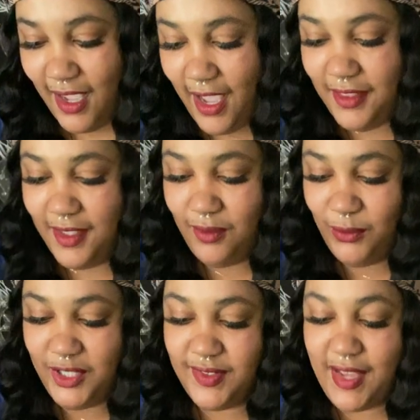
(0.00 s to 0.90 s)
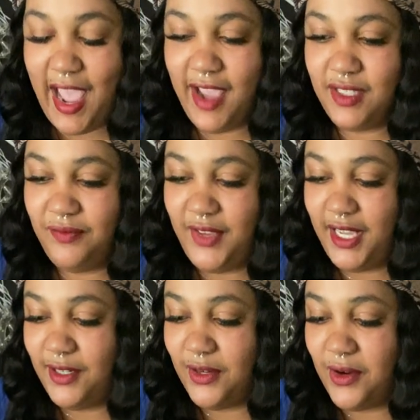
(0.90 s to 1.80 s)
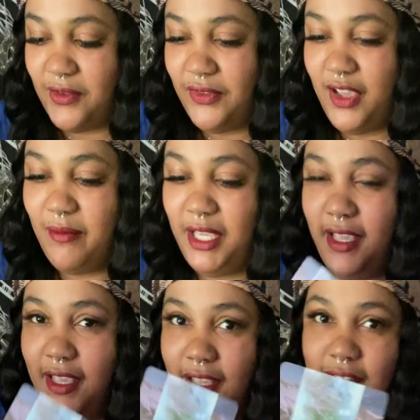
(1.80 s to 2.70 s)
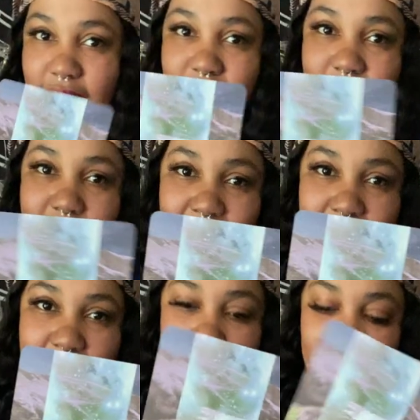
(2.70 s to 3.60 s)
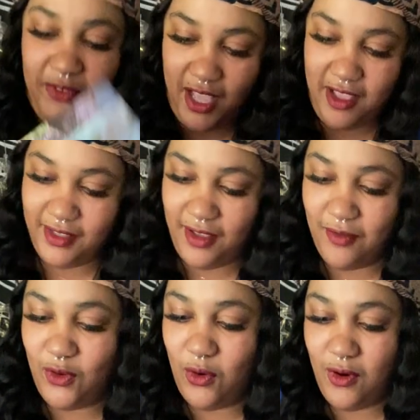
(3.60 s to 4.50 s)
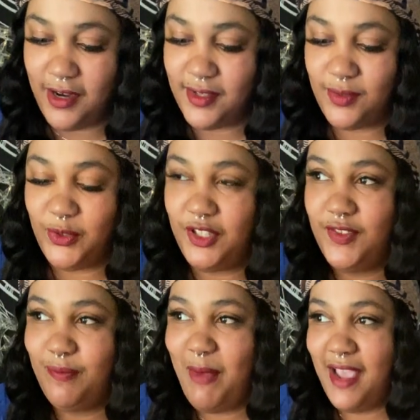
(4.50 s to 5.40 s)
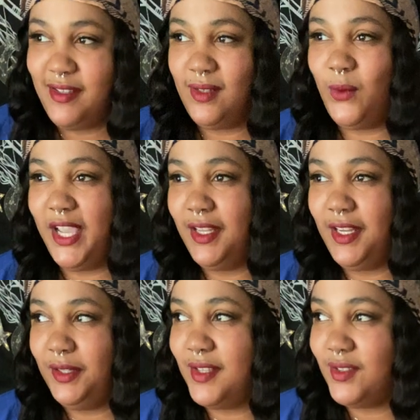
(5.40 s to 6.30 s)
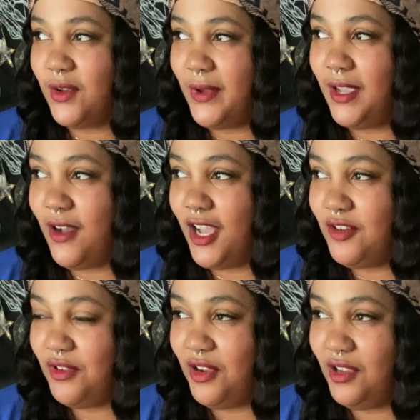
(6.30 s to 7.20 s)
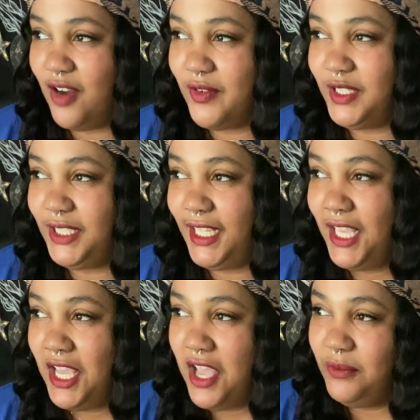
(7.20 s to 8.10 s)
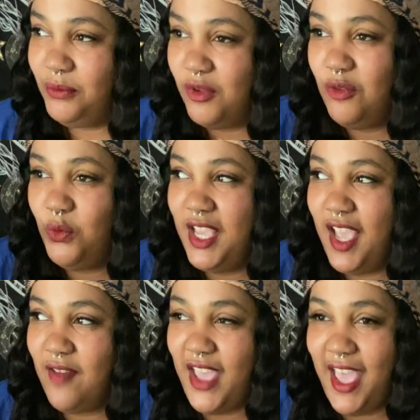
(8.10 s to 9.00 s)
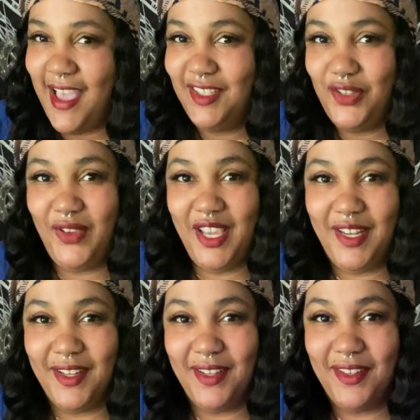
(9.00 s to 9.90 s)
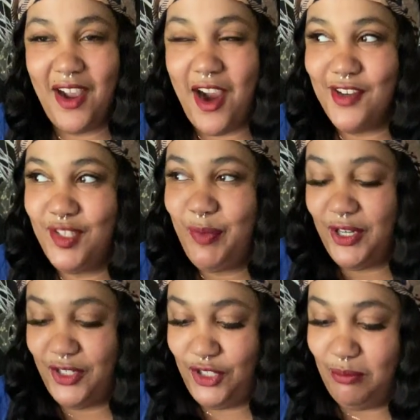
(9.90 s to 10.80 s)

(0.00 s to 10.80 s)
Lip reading: And then with this activated earth coming in, of course, with this mass awakening that's going on currently, we have activated our spiritual